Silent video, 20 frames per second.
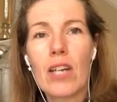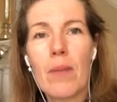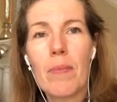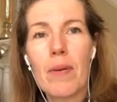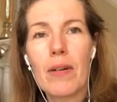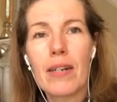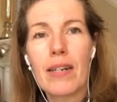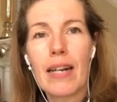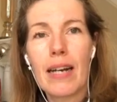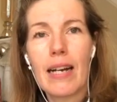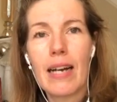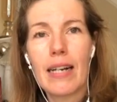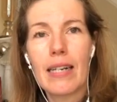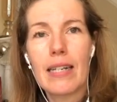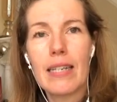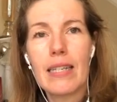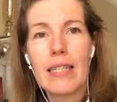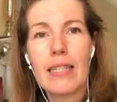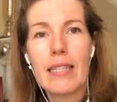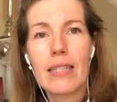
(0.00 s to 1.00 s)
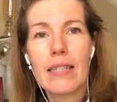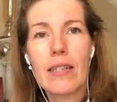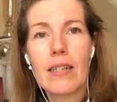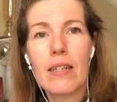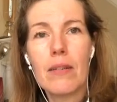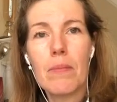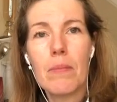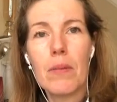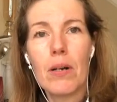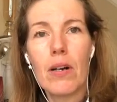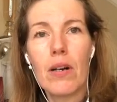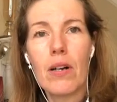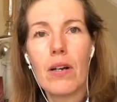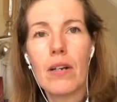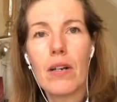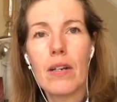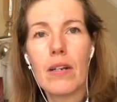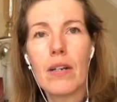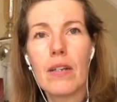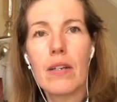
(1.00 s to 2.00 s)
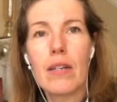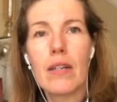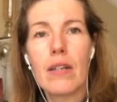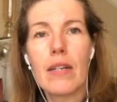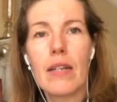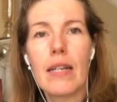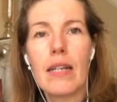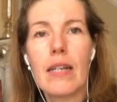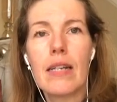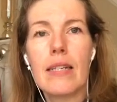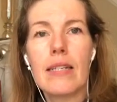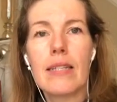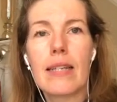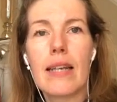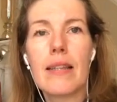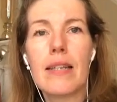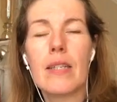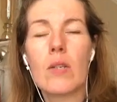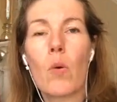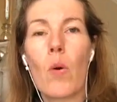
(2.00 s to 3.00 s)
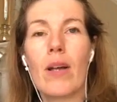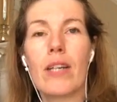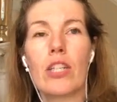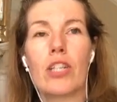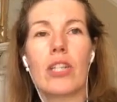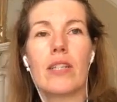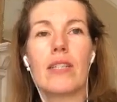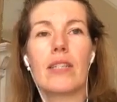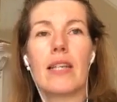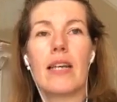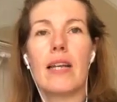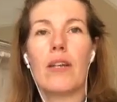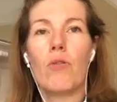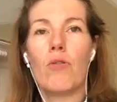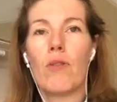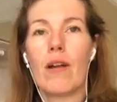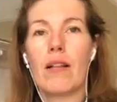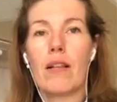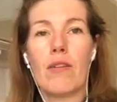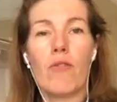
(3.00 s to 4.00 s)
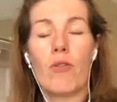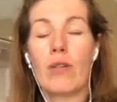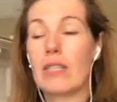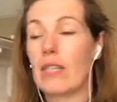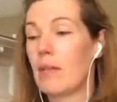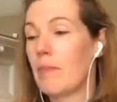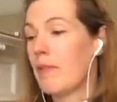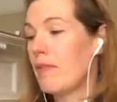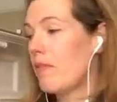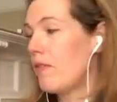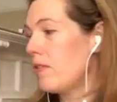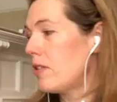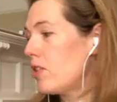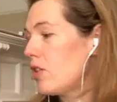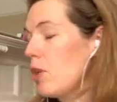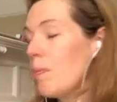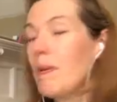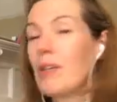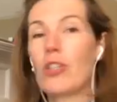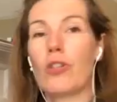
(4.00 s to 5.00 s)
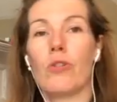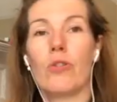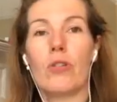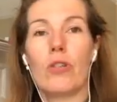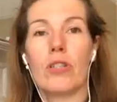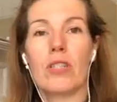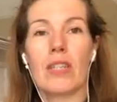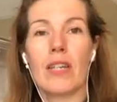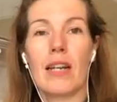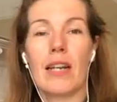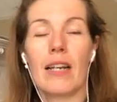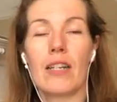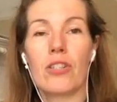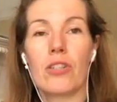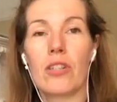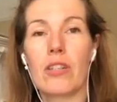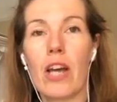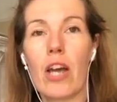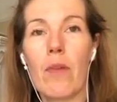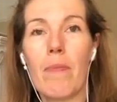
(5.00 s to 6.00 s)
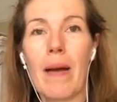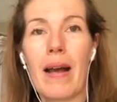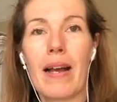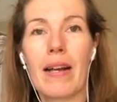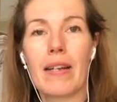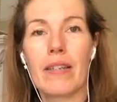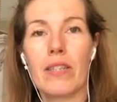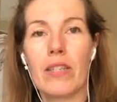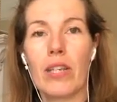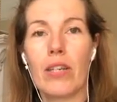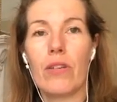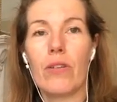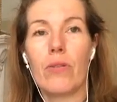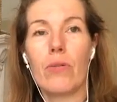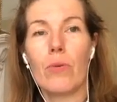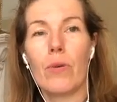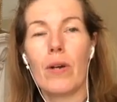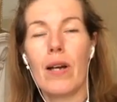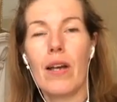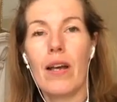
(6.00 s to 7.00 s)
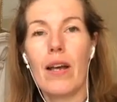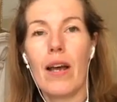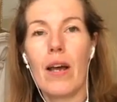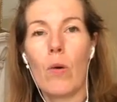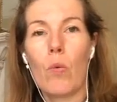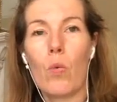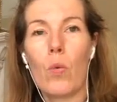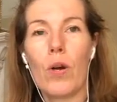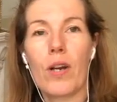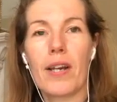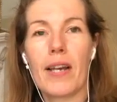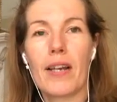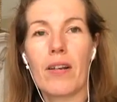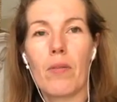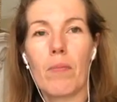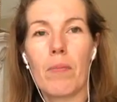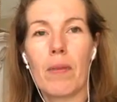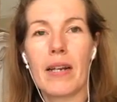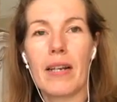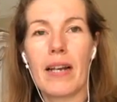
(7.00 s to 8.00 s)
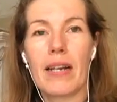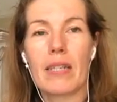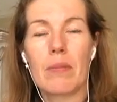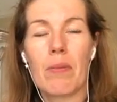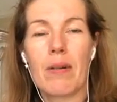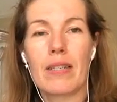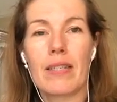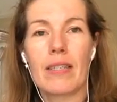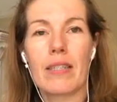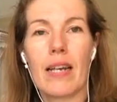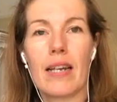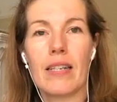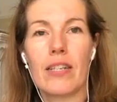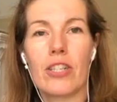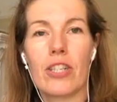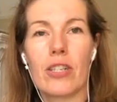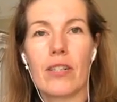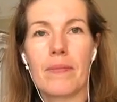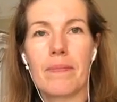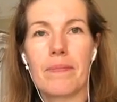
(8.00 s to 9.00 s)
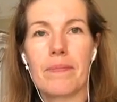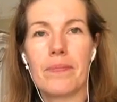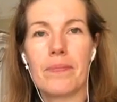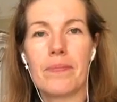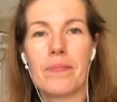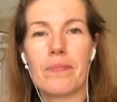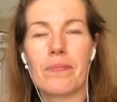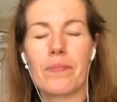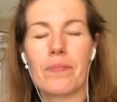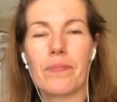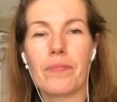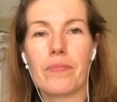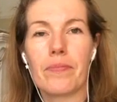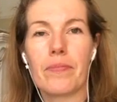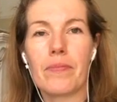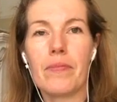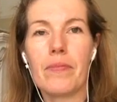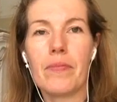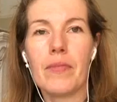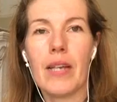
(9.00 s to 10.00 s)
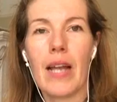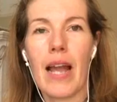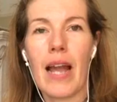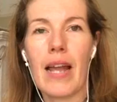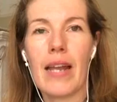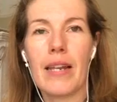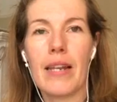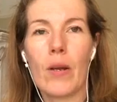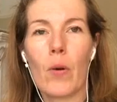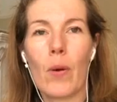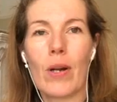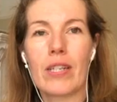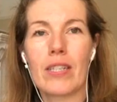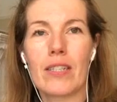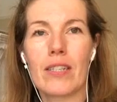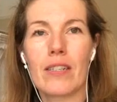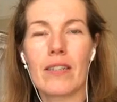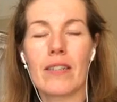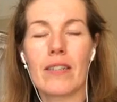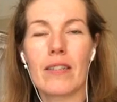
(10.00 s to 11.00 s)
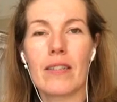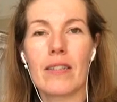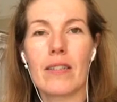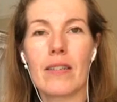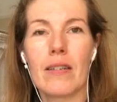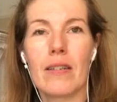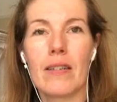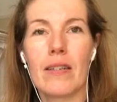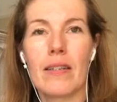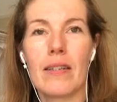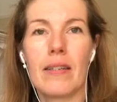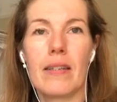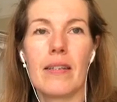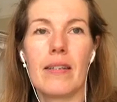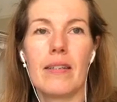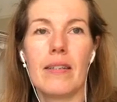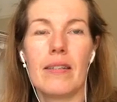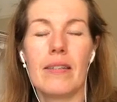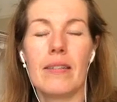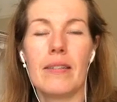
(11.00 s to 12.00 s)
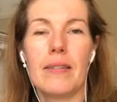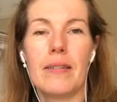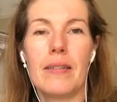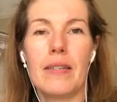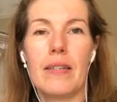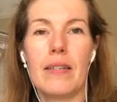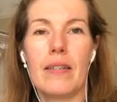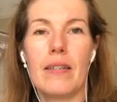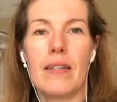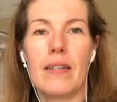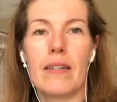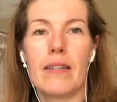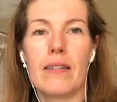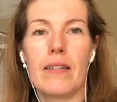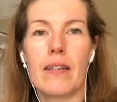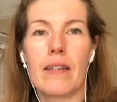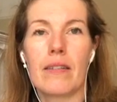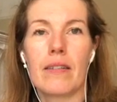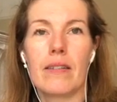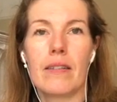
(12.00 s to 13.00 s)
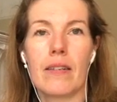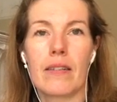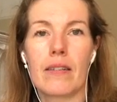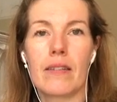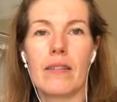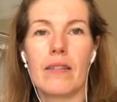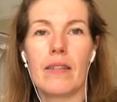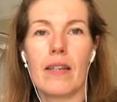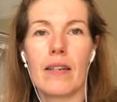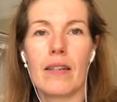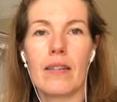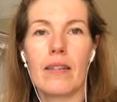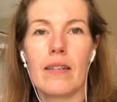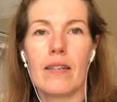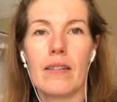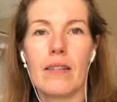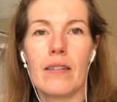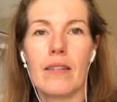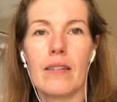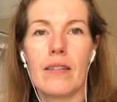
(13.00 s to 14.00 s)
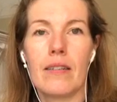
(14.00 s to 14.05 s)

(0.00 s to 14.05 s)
Come on, guys, come on. Let's get these questions in, or it's going to be super short and I shall go back to working on my next presentation. Any questions? Dun, dun, dun.